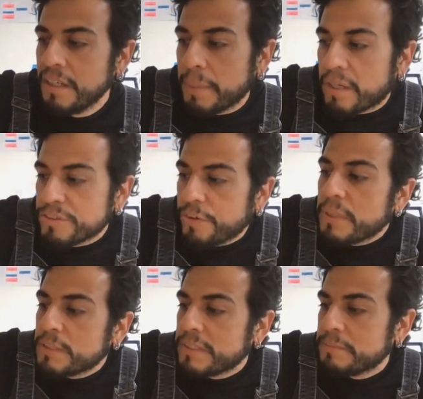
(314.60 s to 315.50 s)
Because for
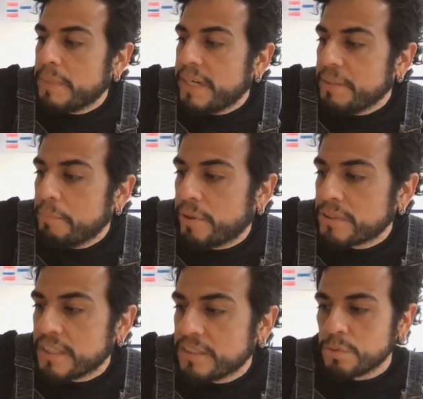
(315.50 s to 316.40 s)
me it was very
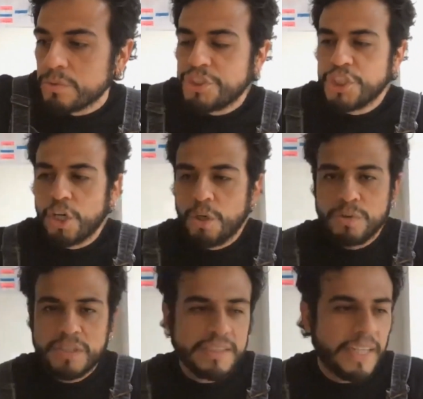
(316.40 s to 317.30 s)
important to
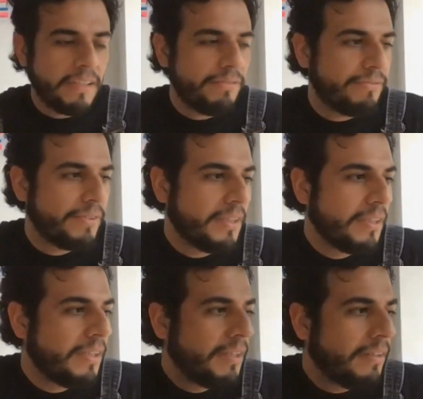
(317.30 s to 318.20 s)
show this kind
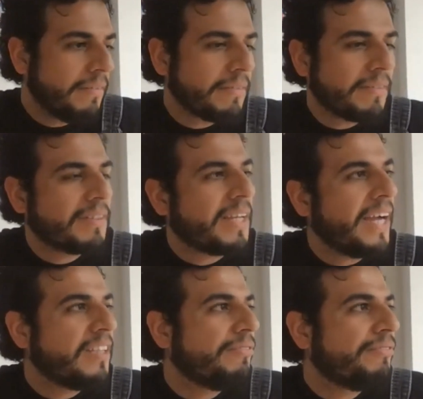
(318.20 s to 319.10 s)

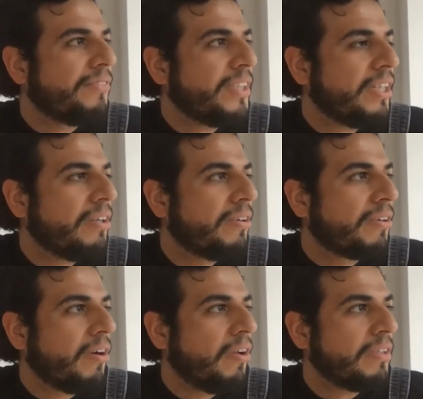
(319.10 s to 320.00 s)
of
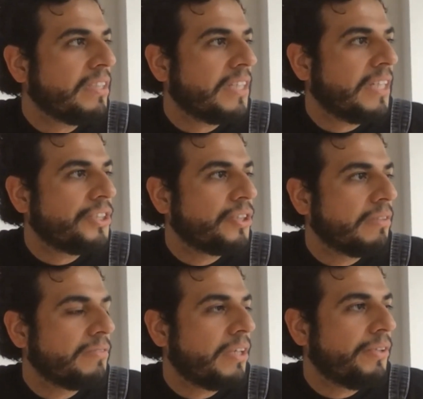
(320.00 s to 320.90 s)
neo-colonization
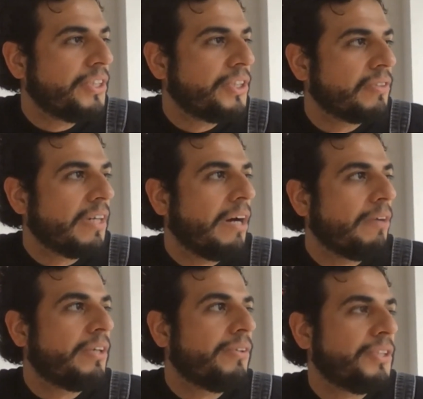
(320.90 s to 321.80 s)
of the region, how
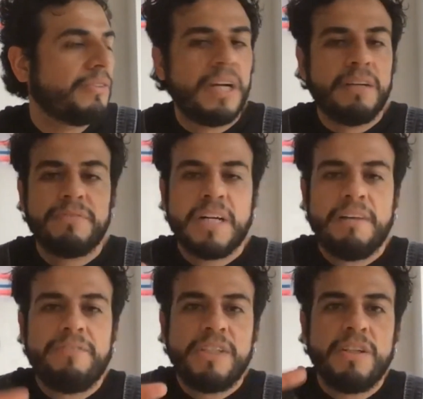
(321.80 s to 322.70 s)
the region
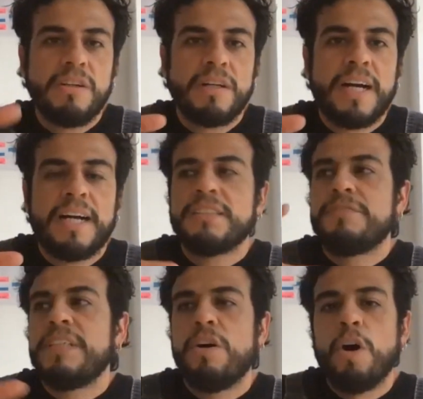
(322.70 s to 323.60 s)
has
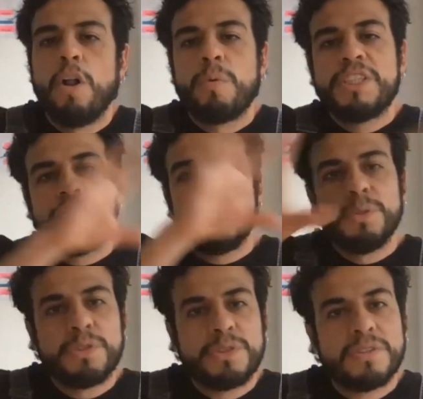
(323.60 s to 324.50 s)
been always
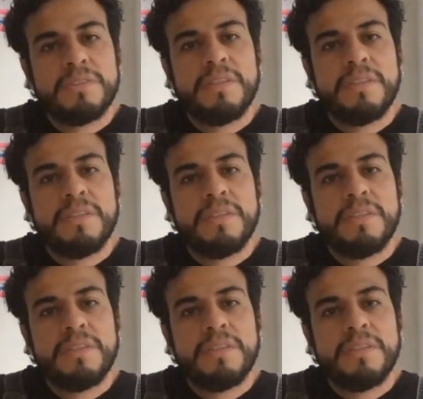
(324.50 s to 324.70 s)
used